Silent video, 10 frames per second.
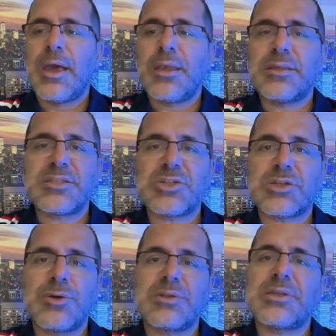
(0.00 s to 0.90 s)
And it's
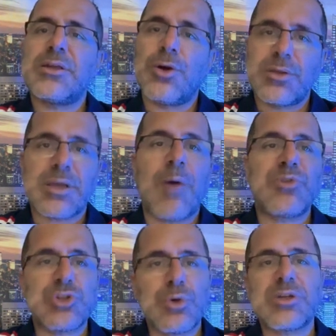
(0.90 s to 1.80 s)
just going to, you know,
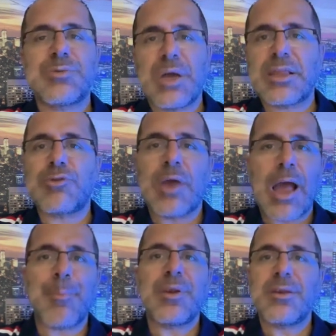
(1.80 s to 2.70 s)
obviously don't expect that to
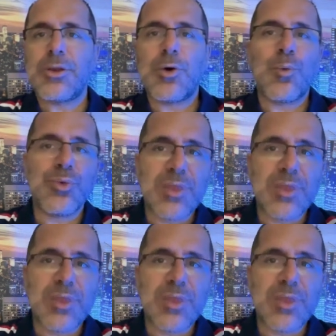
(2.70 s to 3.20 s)
happen, you know,